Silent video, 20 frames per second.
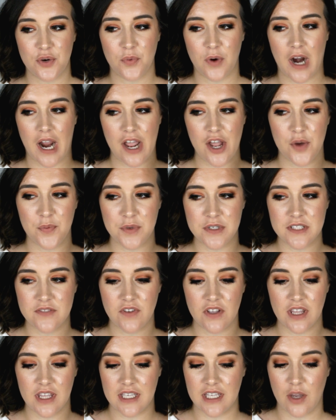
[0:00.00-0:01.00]
where I almost
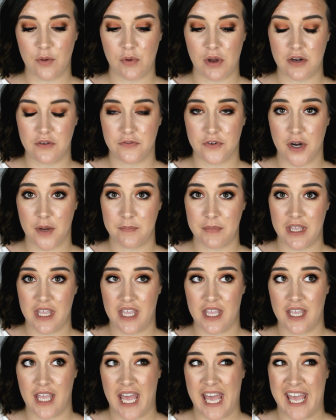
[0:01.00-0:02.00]
feel like it went from
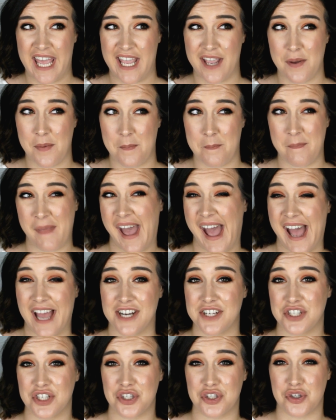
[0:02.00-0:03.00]
being a matte,